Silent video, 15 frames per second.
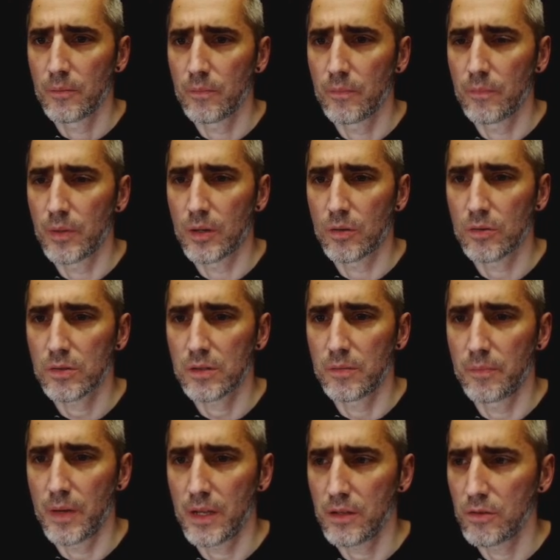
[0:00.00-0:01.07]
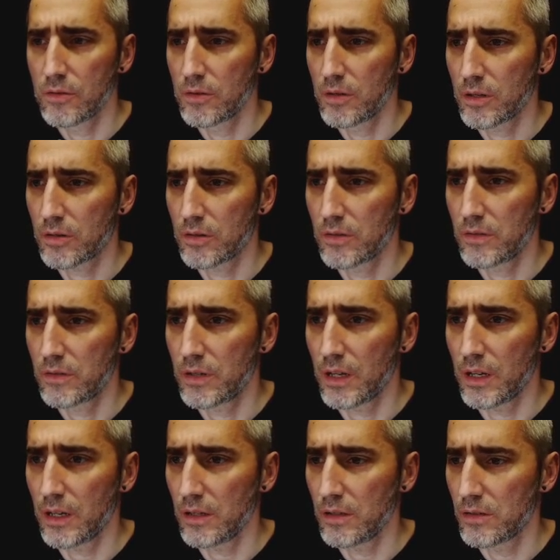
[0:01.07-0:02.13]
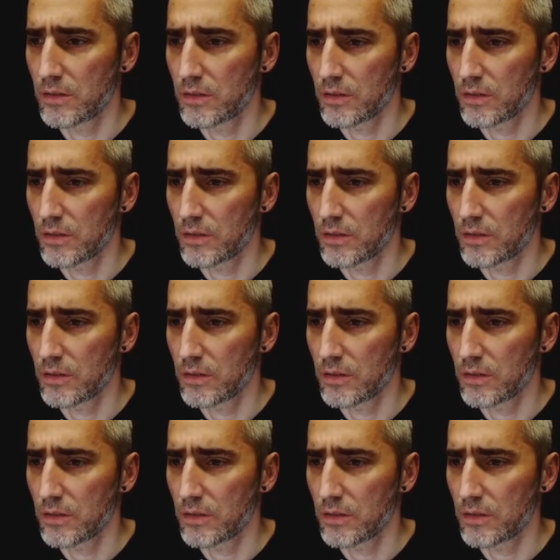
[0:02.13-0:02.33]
because the manual contained